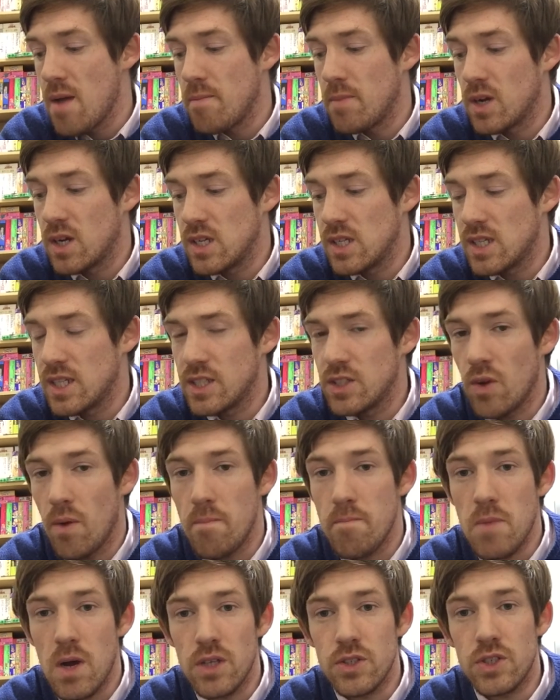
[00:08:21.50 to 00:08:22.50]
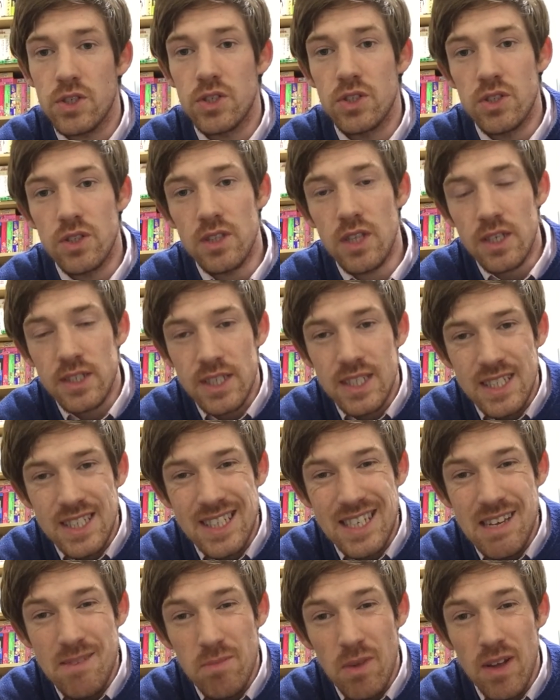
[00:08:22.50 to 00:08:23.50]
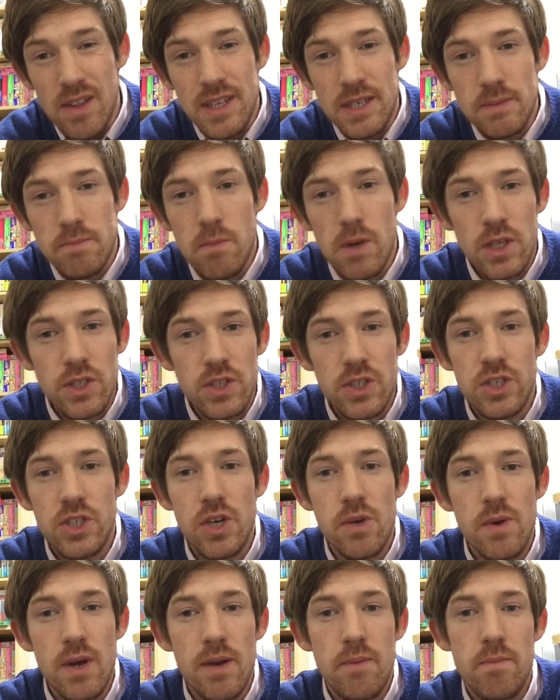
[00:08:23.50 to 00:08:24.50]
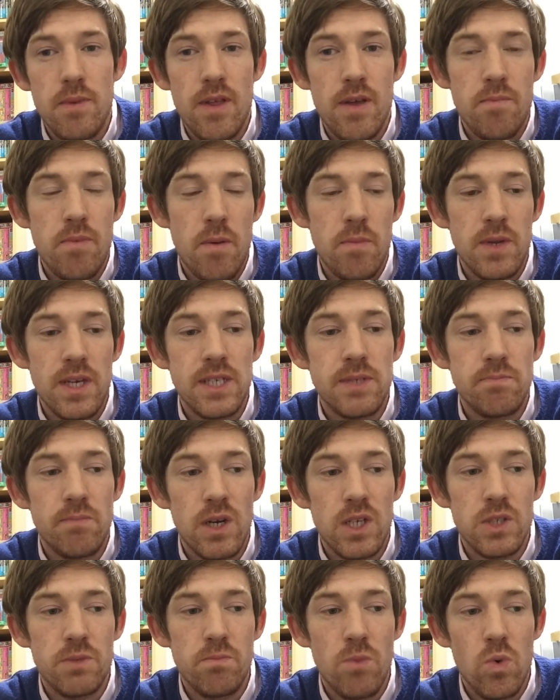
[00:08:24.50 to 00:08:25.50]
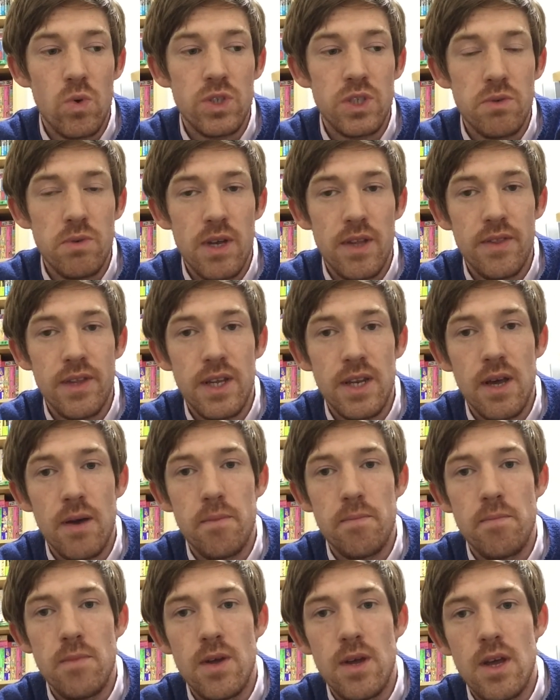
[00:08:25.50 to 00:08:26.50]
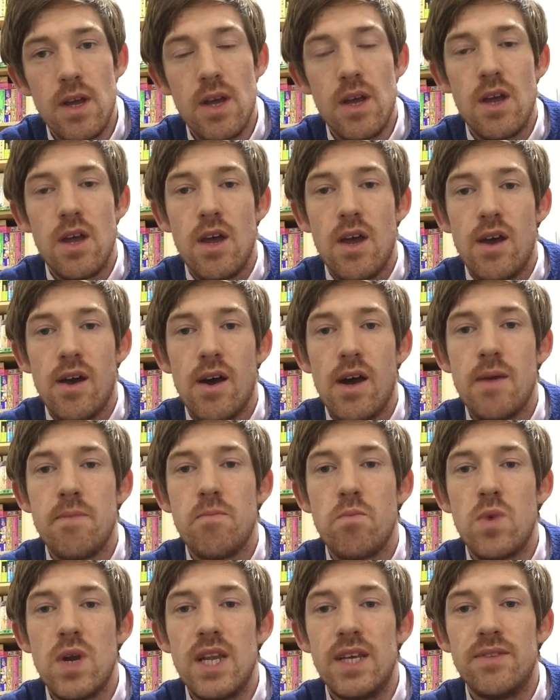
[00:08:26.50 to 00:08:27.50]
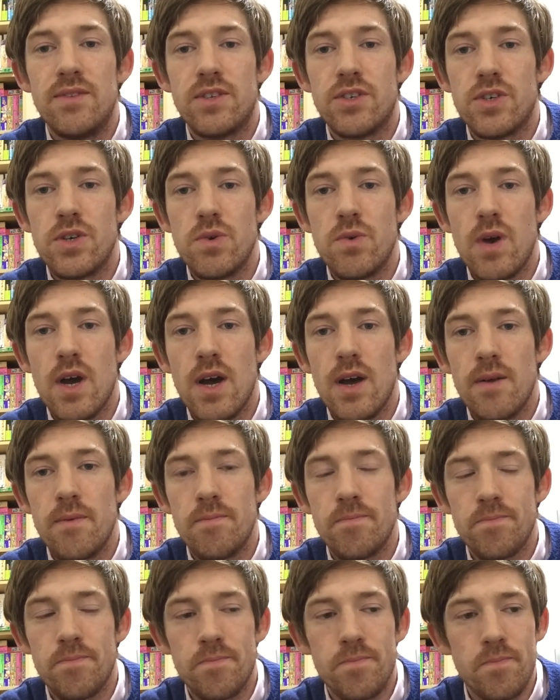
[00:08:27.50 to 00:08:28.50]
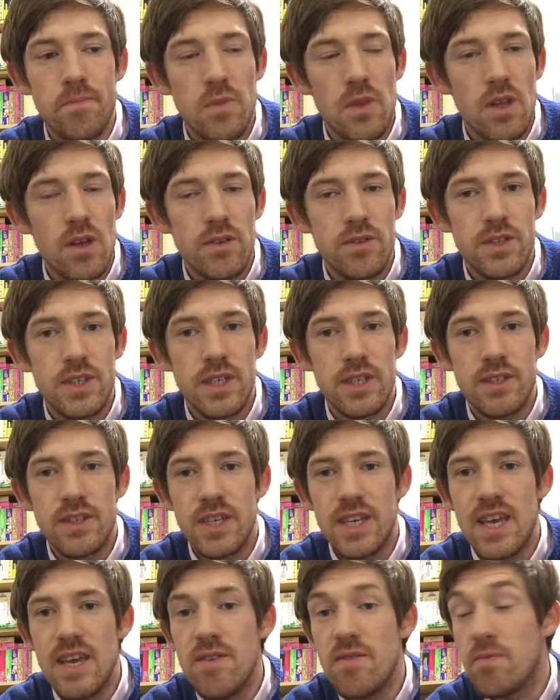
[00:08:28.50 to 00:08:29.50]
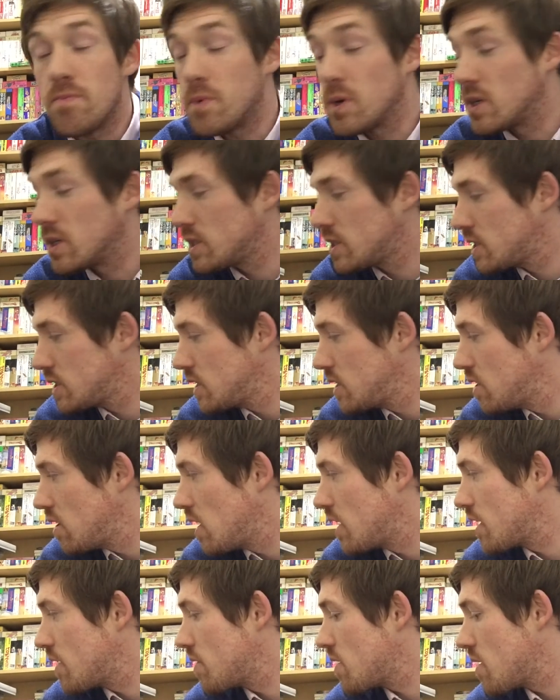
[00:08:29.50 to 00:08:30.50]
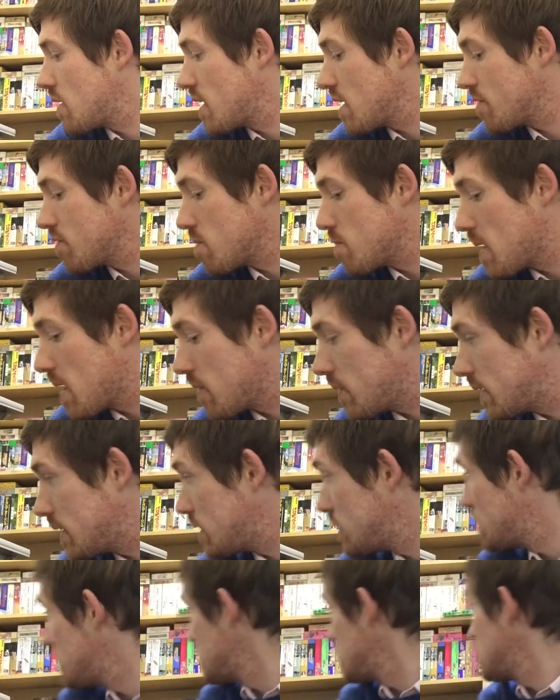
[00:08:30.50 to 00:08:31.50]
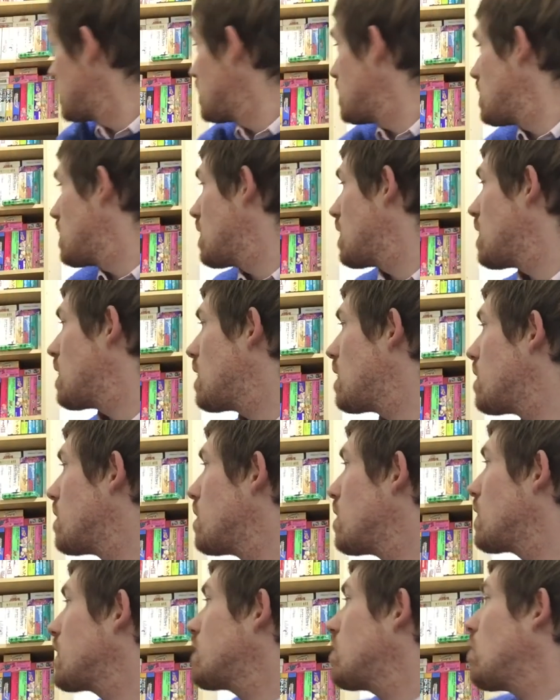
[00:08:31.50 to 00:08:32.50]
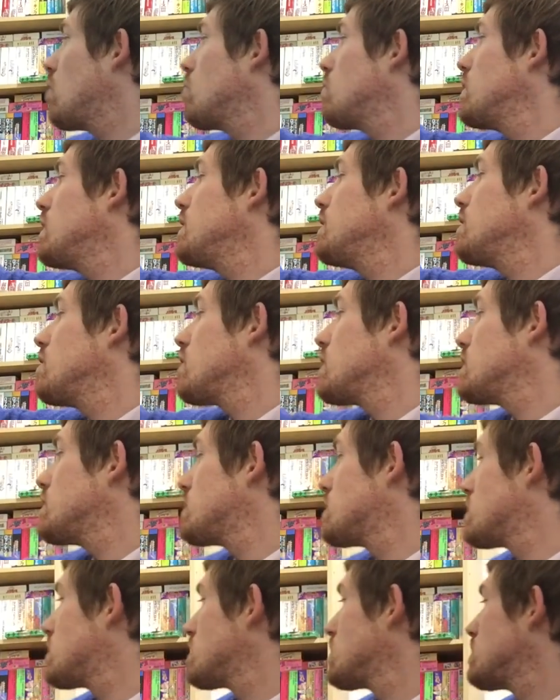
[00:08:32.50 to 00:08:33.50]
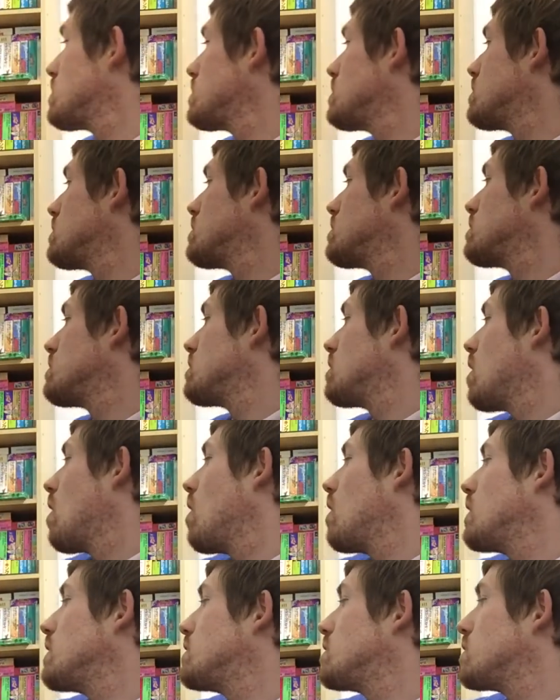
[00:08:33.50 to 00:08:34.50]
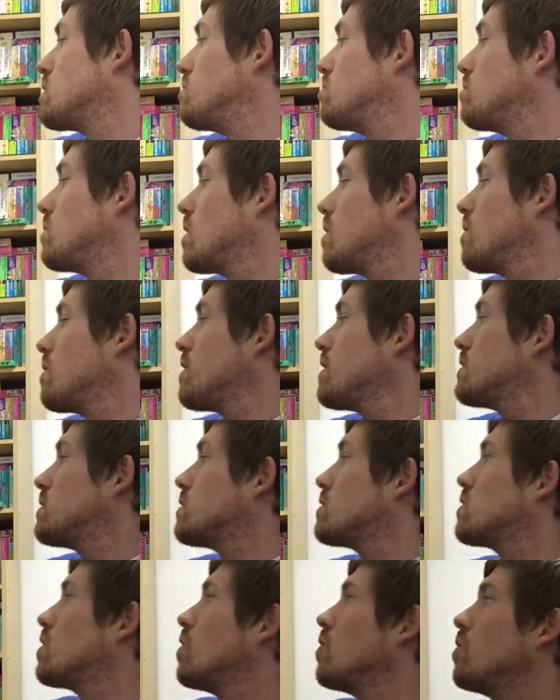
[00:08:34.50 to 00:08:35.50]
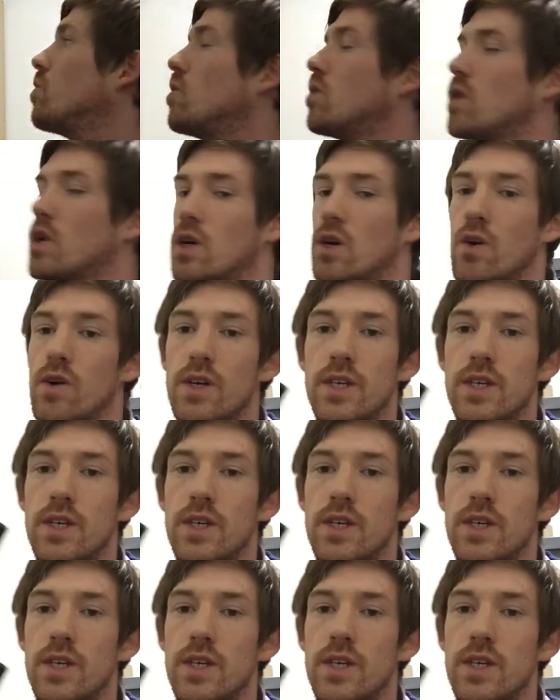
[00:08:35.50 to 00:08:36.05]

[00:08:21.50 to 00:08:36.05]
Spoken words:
because there's not much, doesn't seem like there's much to it, but there probably is much more to it than I'm willing to give, because I don't know enough about it. I got a really nice item. This is cool. I got